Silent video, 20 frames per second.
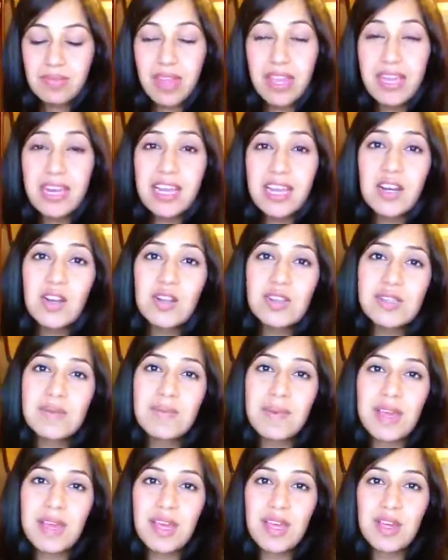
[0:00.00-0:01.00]
And it can also
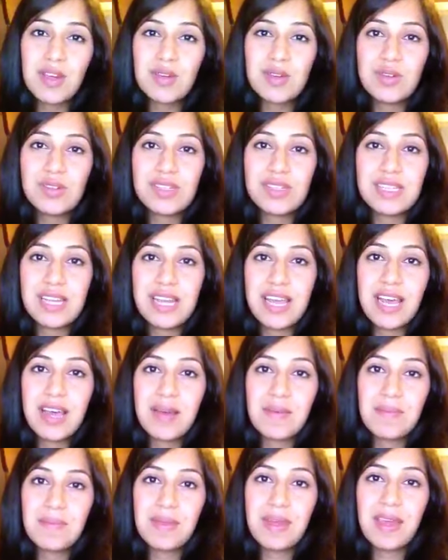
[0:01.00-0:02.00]
be used
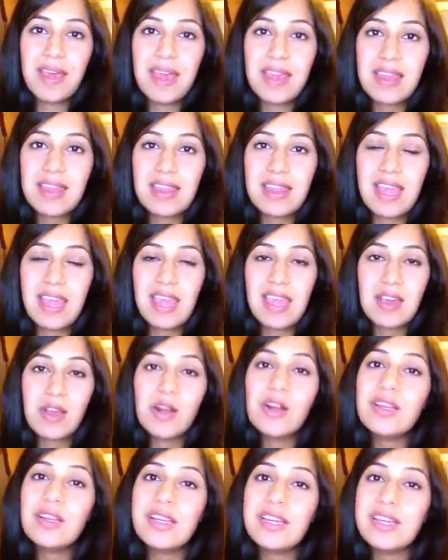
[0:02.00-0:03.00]
in the
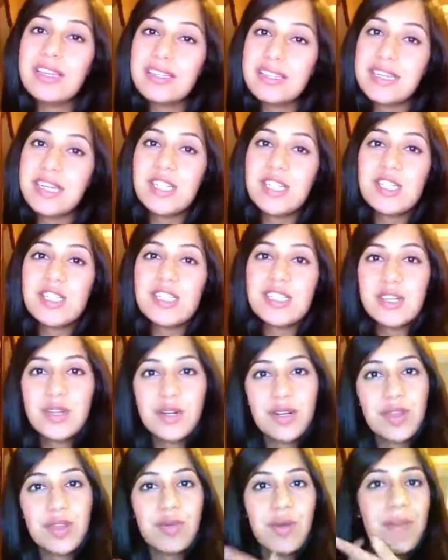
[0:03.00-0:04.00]
early stages, 0
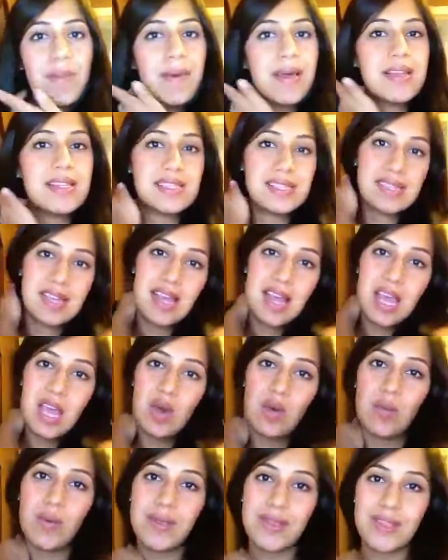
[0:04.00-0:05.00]
to 3 months,
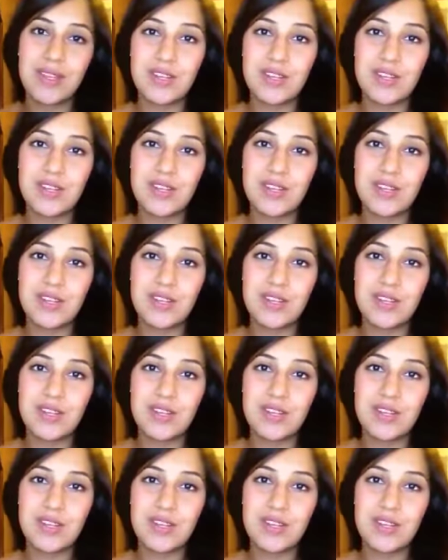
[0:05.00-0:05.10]
when